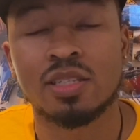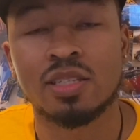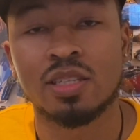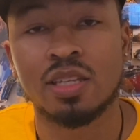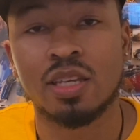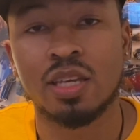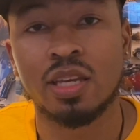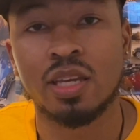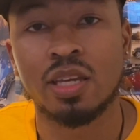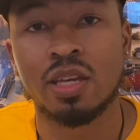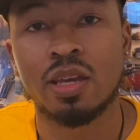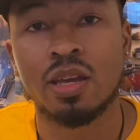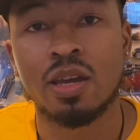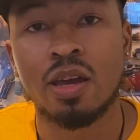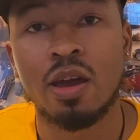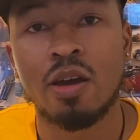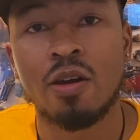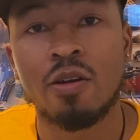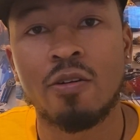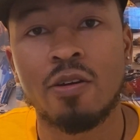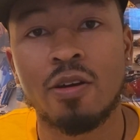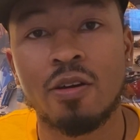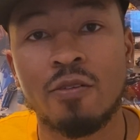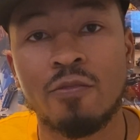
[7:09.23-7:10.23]
the
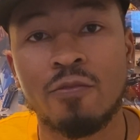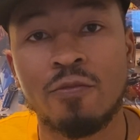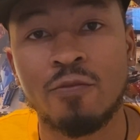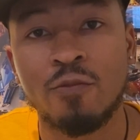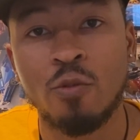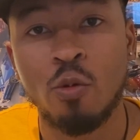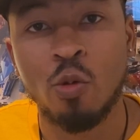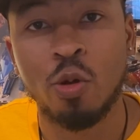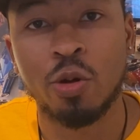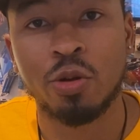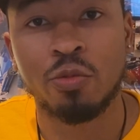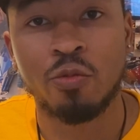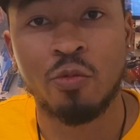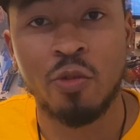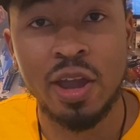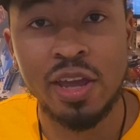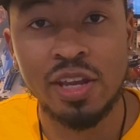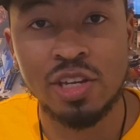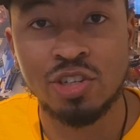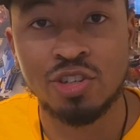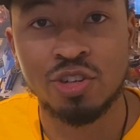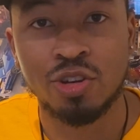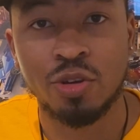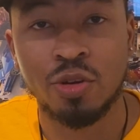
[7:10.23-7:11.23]
Ford
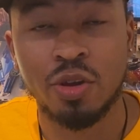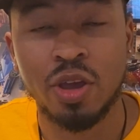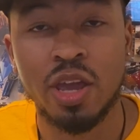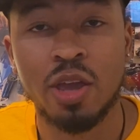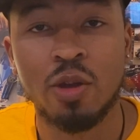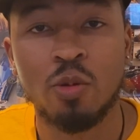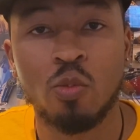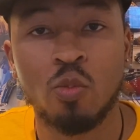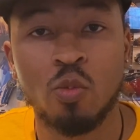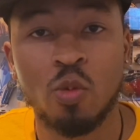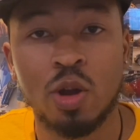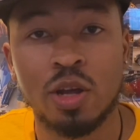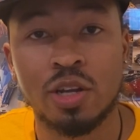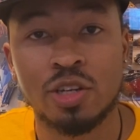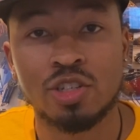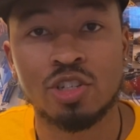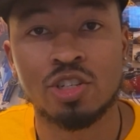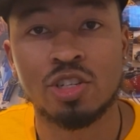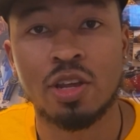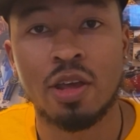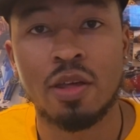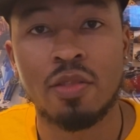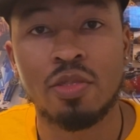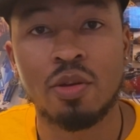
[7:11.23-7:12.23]
Ranger, in
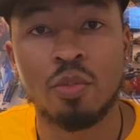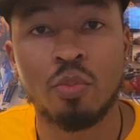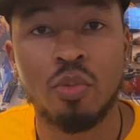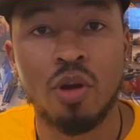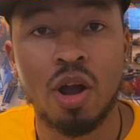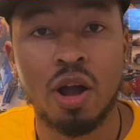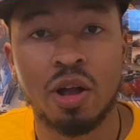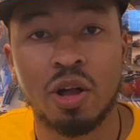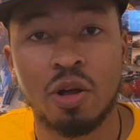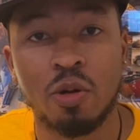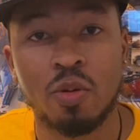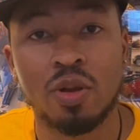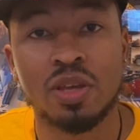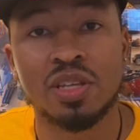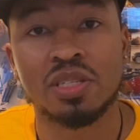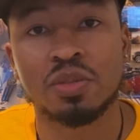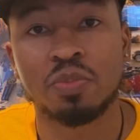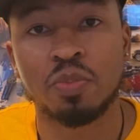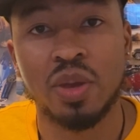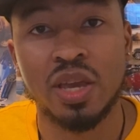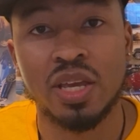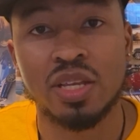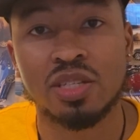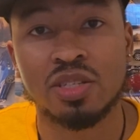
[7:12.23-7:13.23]
which the Bronco is
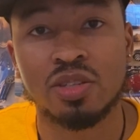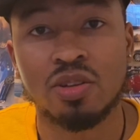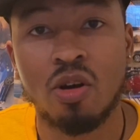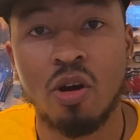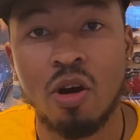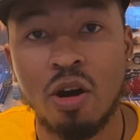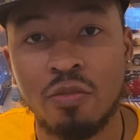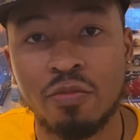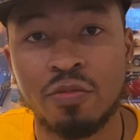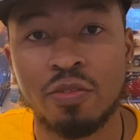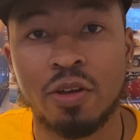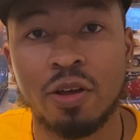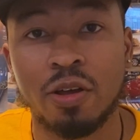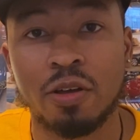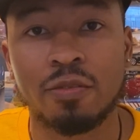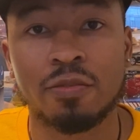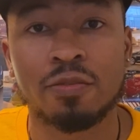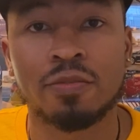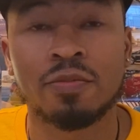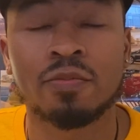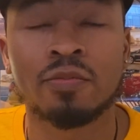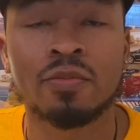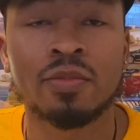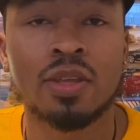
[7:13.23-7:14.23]
based off of.
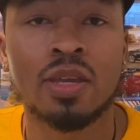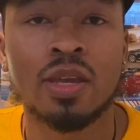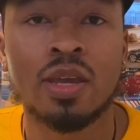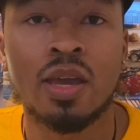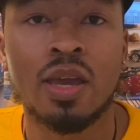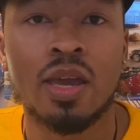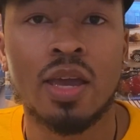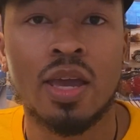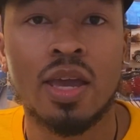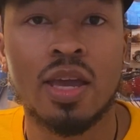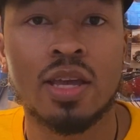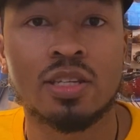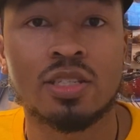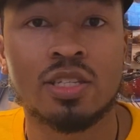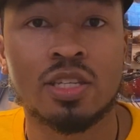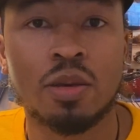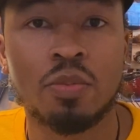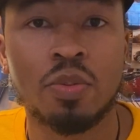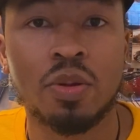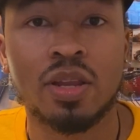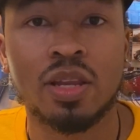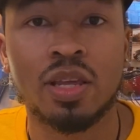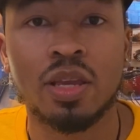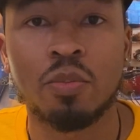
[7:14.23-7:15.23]
And
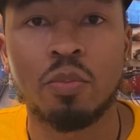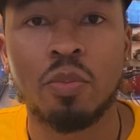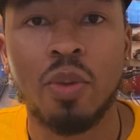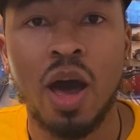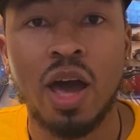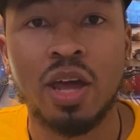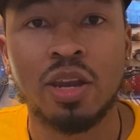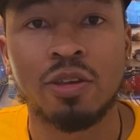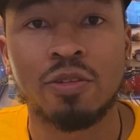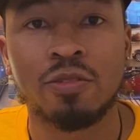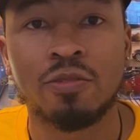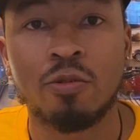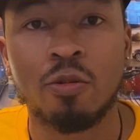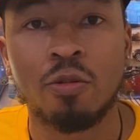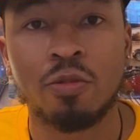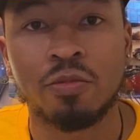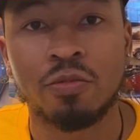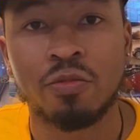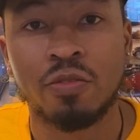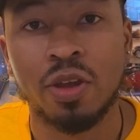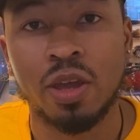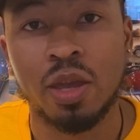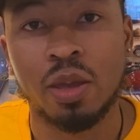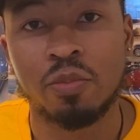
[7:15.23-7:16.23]
typically body on
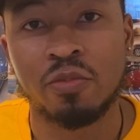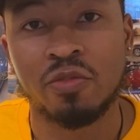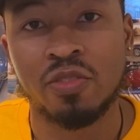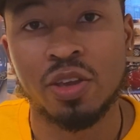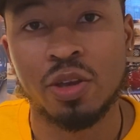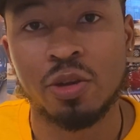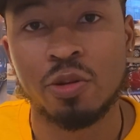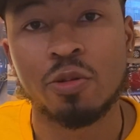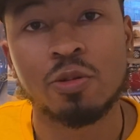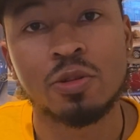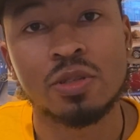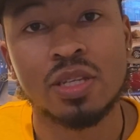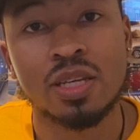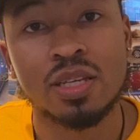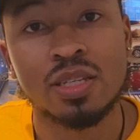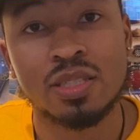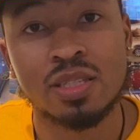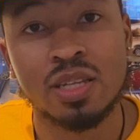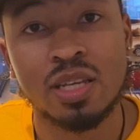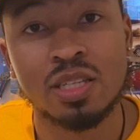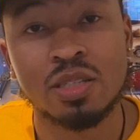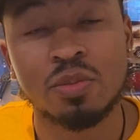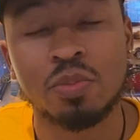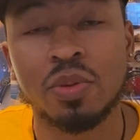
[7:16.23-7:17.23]
frame vehicles
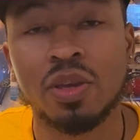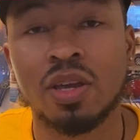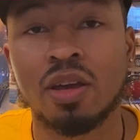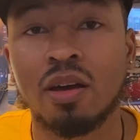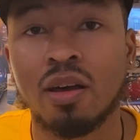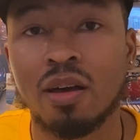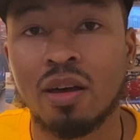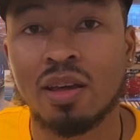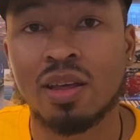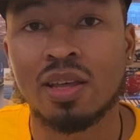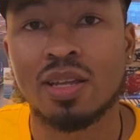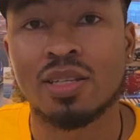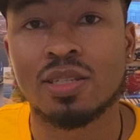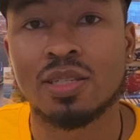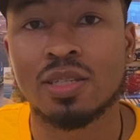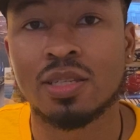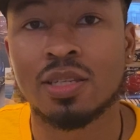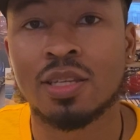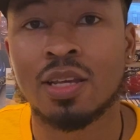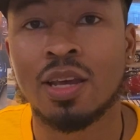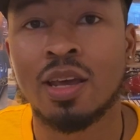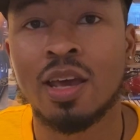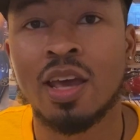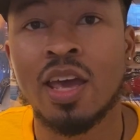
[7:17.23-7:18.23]
exist
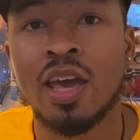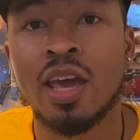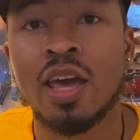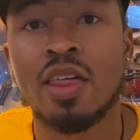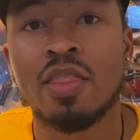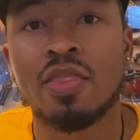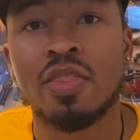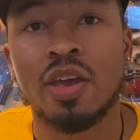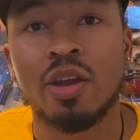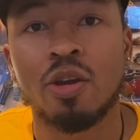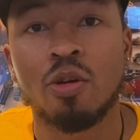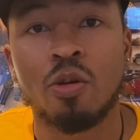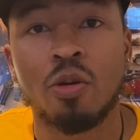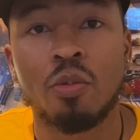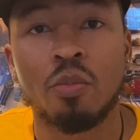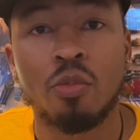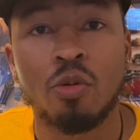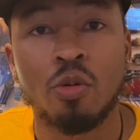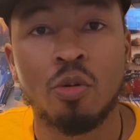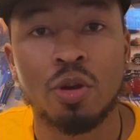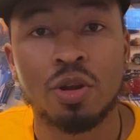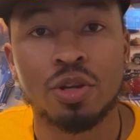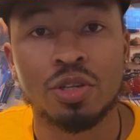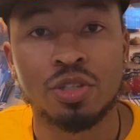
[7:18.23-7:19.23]
because they are
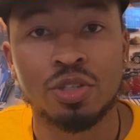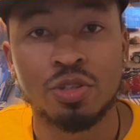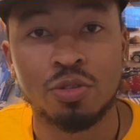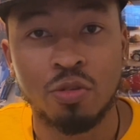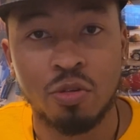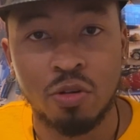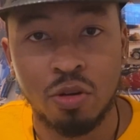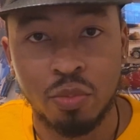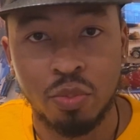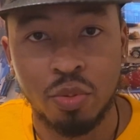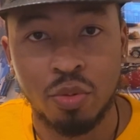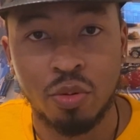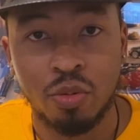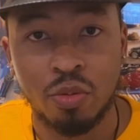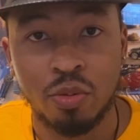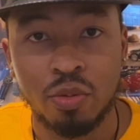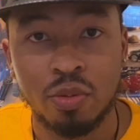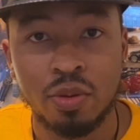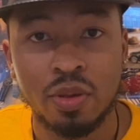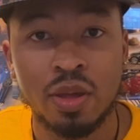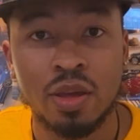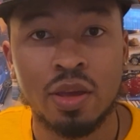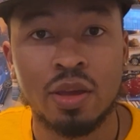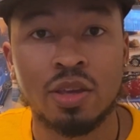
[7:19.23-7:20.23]
more durable.
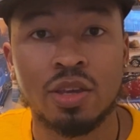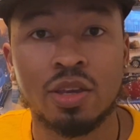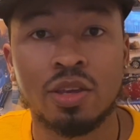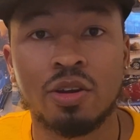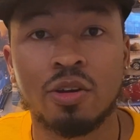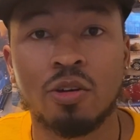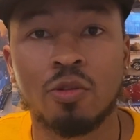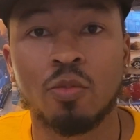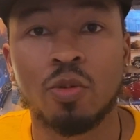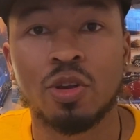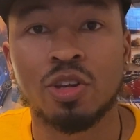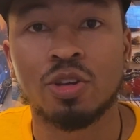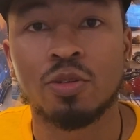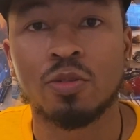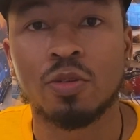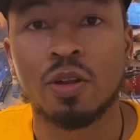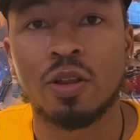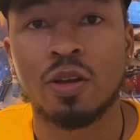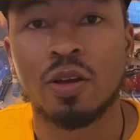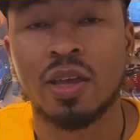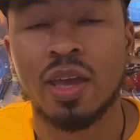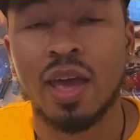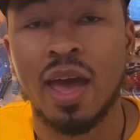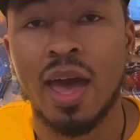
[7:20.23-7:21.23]
You know, when you
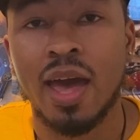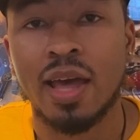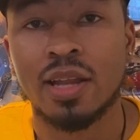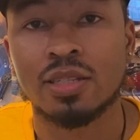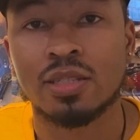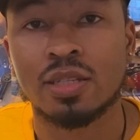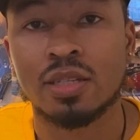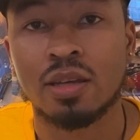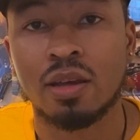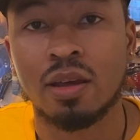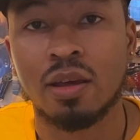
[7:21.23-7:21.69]
look at